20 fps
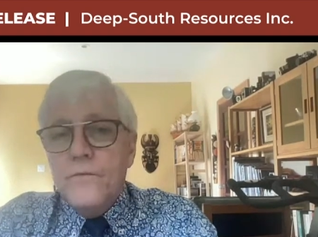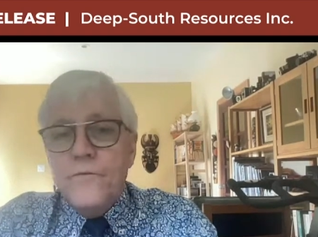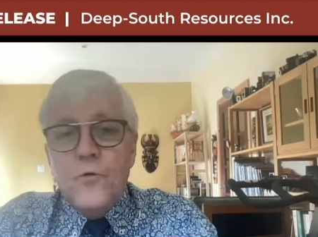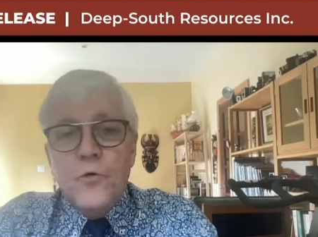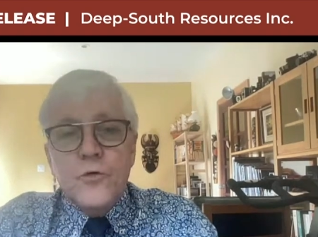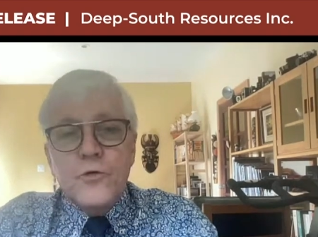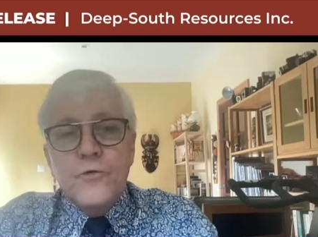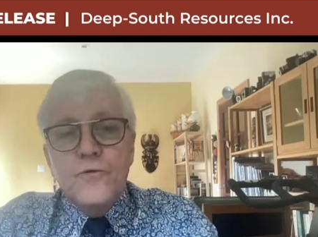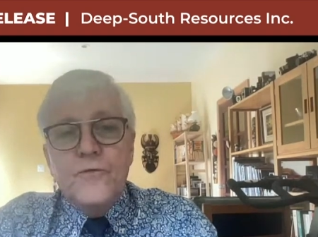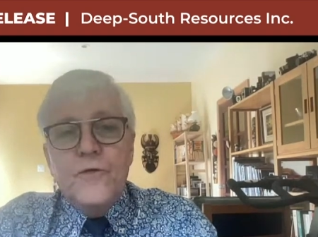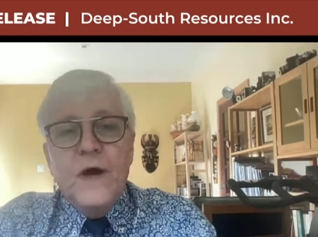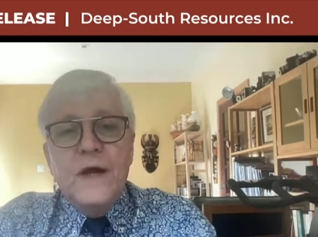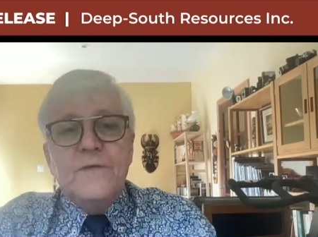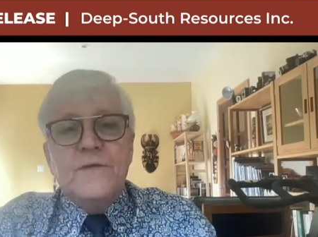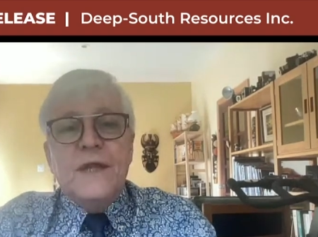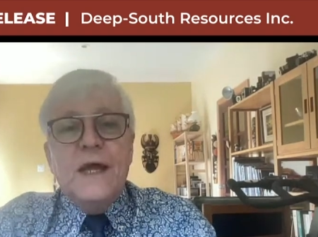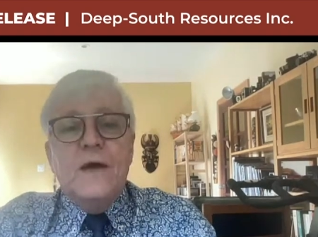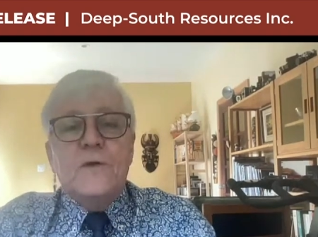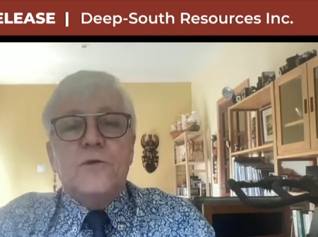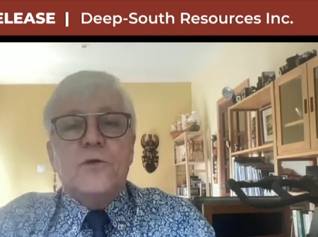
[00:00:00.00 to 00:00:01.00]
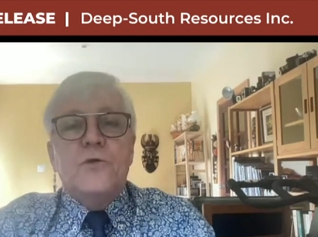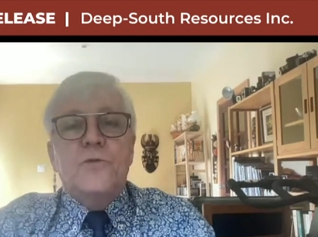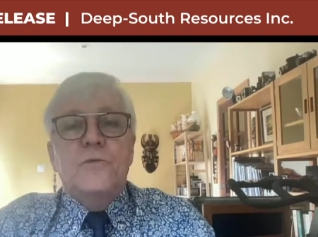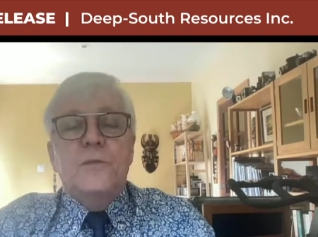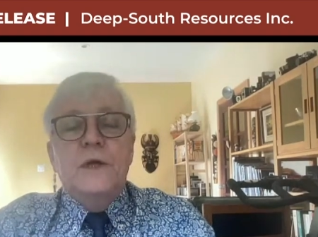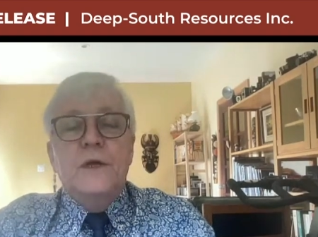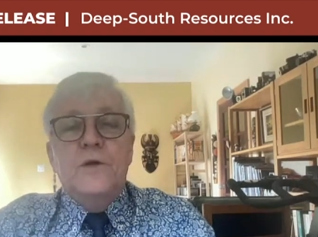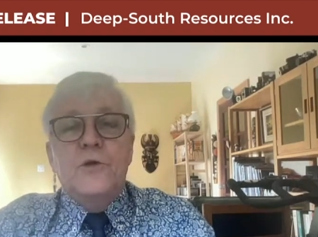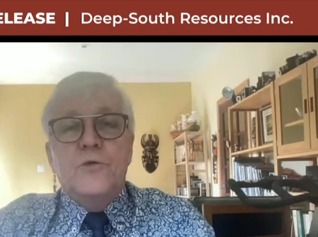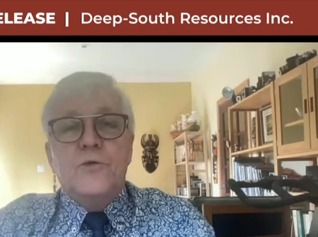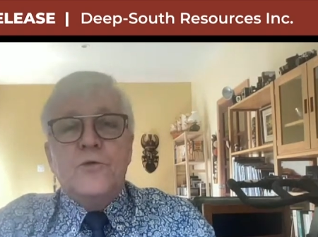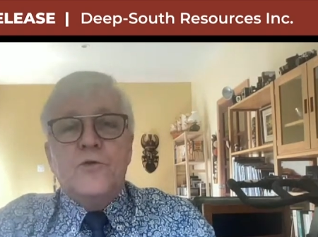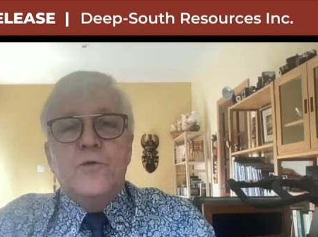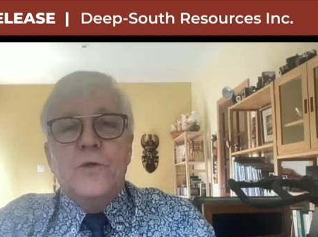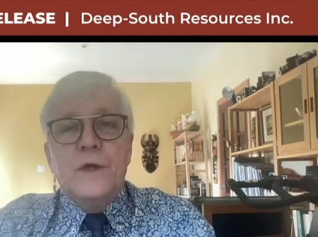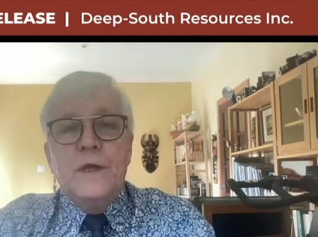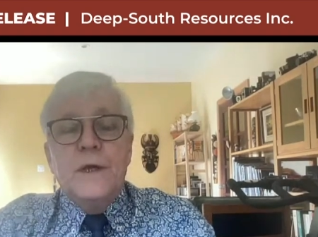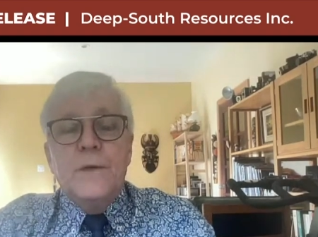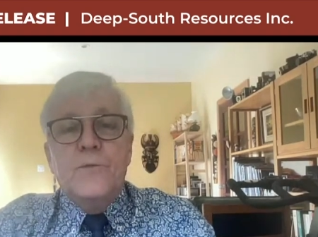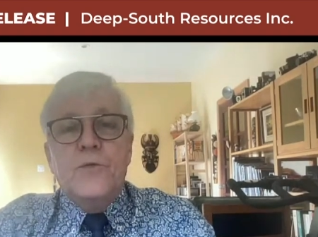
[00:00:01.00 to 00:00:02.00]
to 5,000 meters
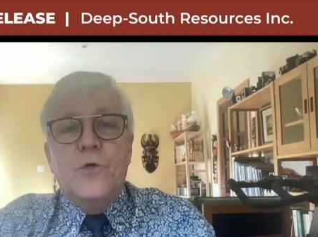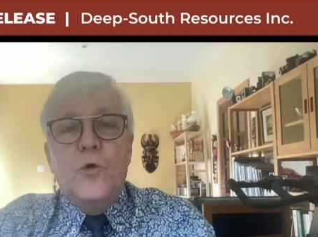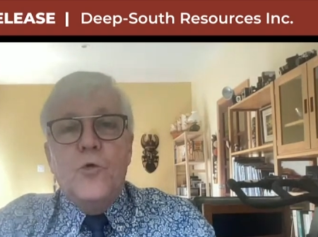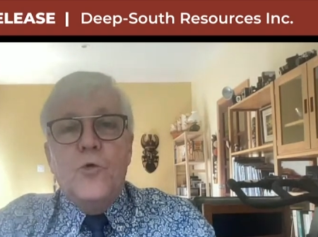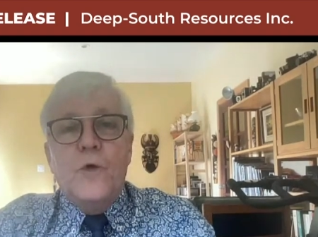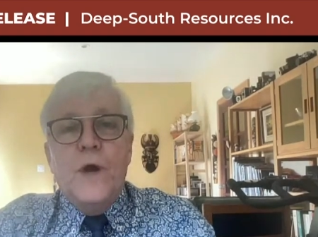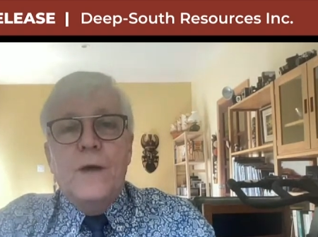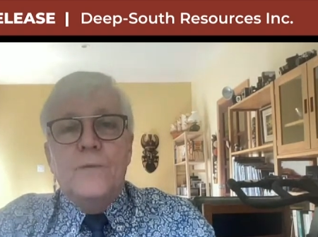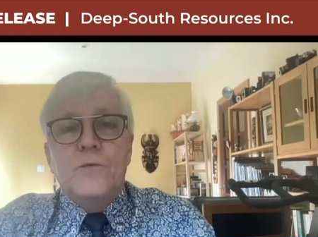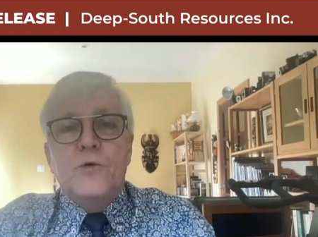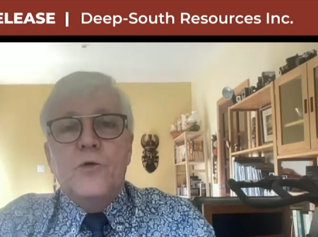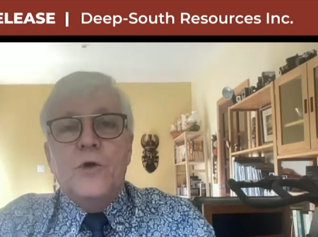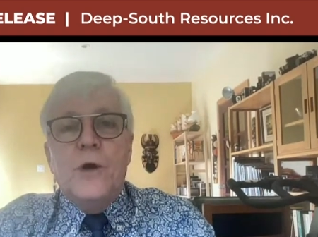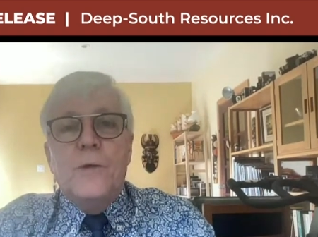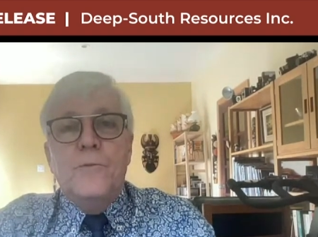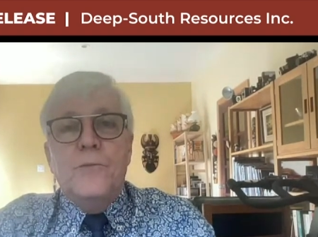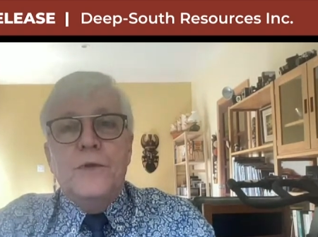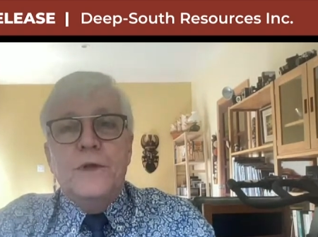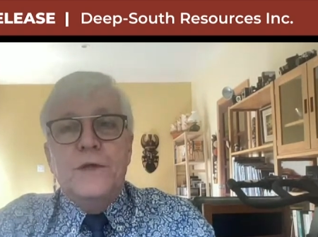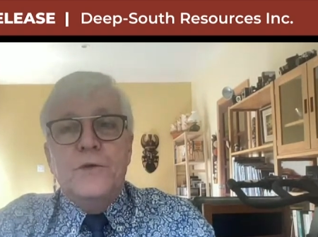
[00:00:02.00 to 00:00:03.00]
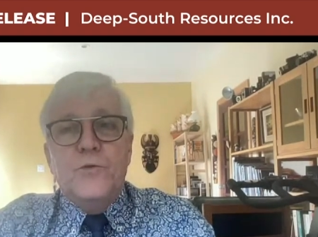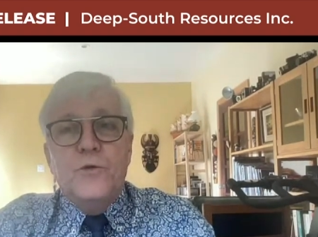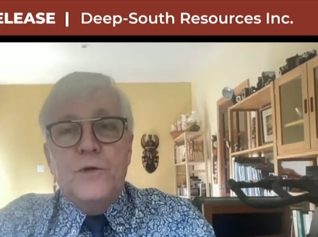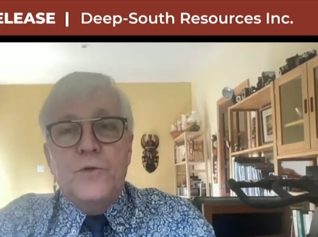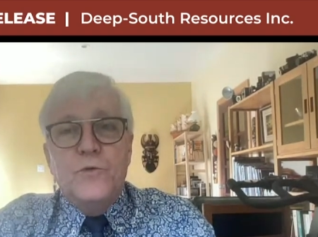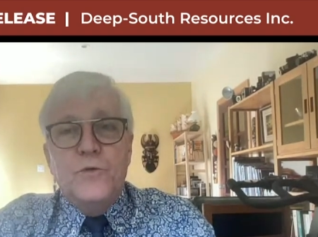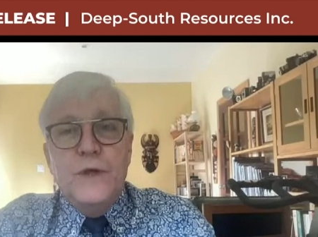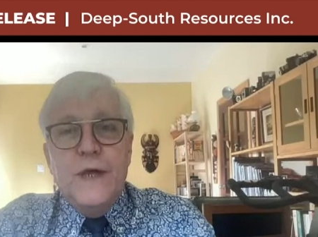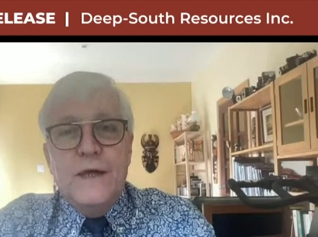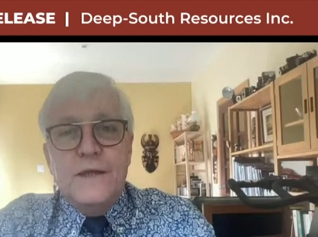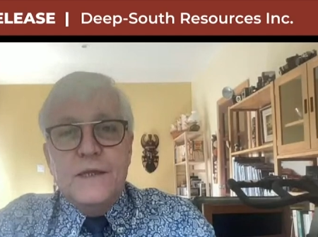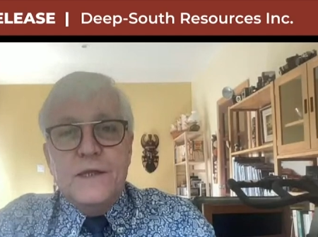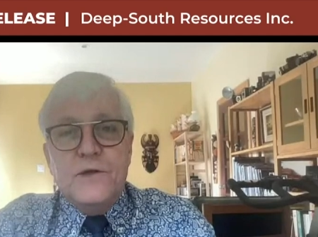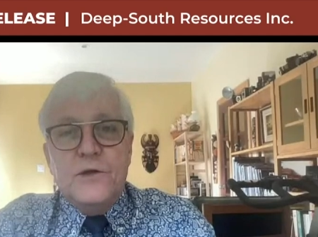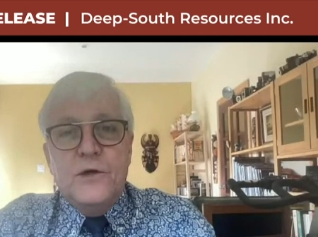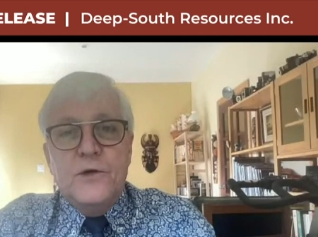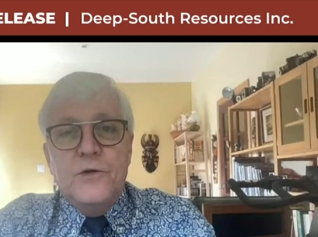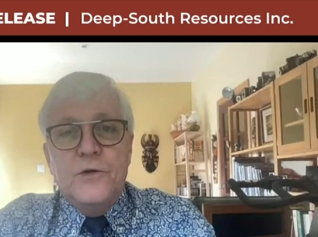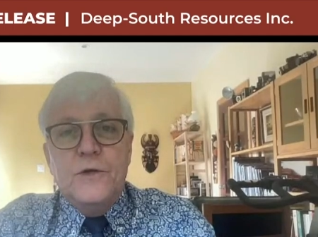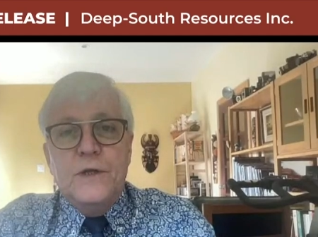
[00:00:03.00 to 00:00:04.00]
drilling program to complete what we had
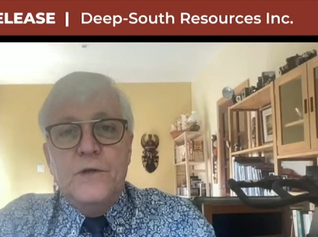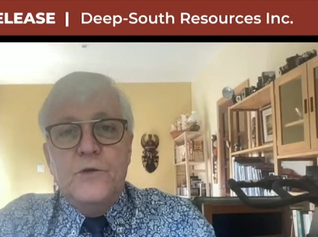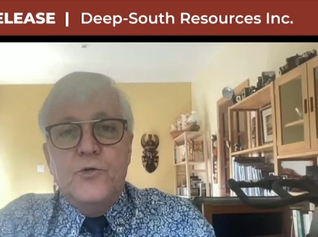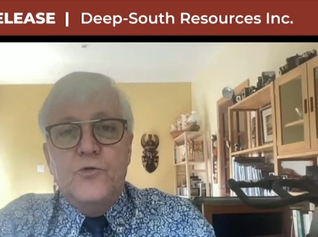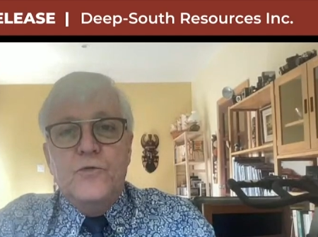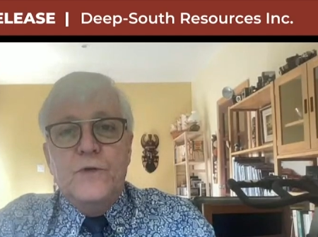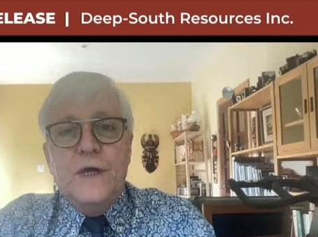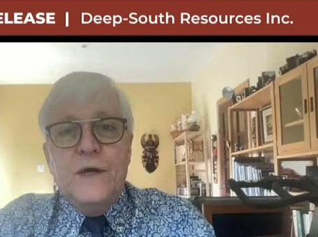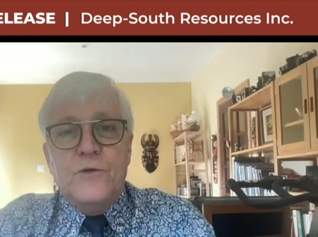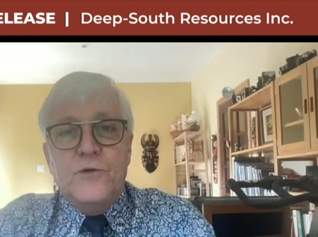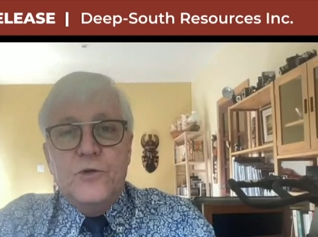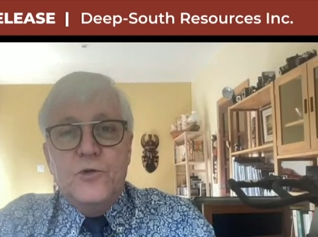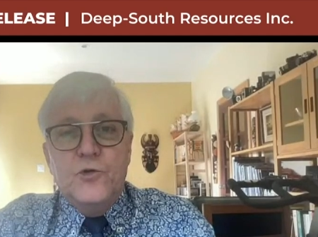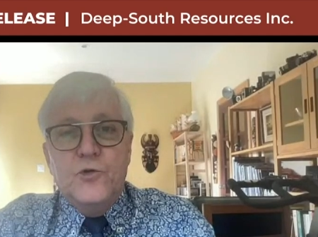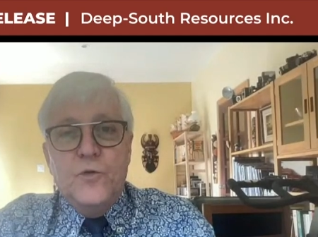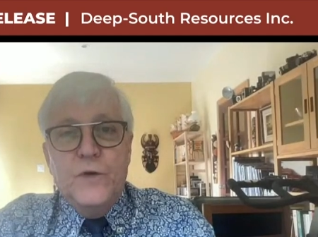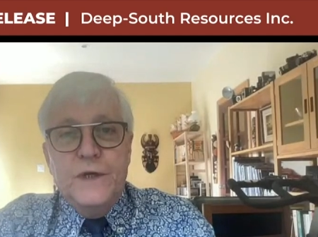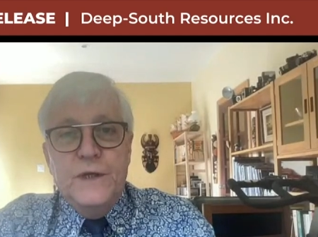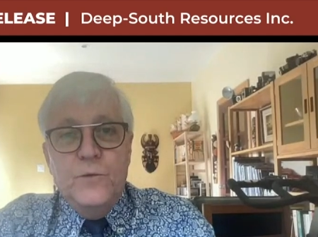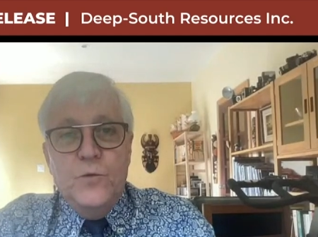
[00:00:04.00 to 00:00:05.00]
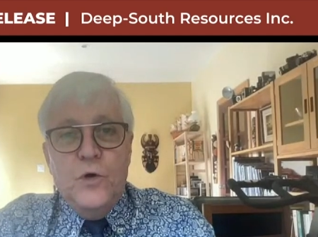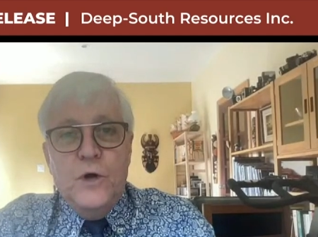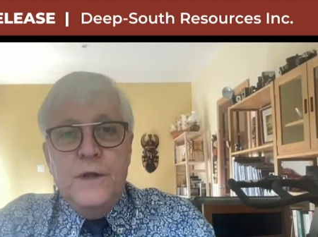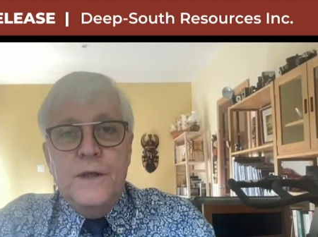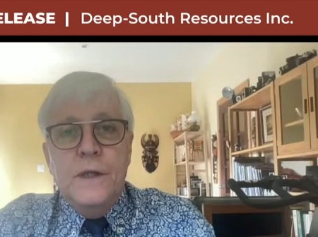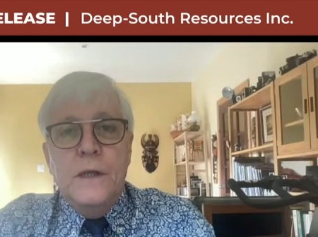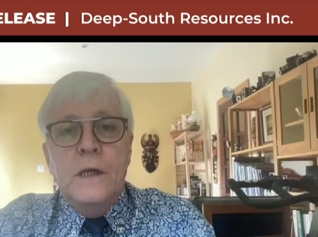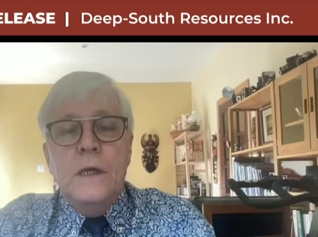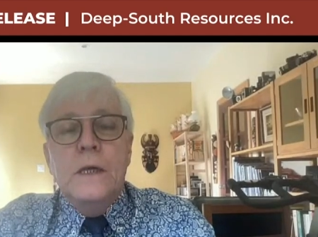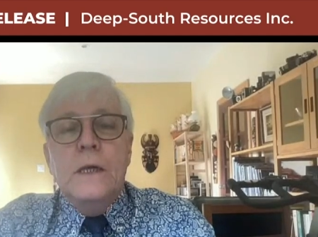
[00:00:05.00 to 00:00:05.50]
started in 2021.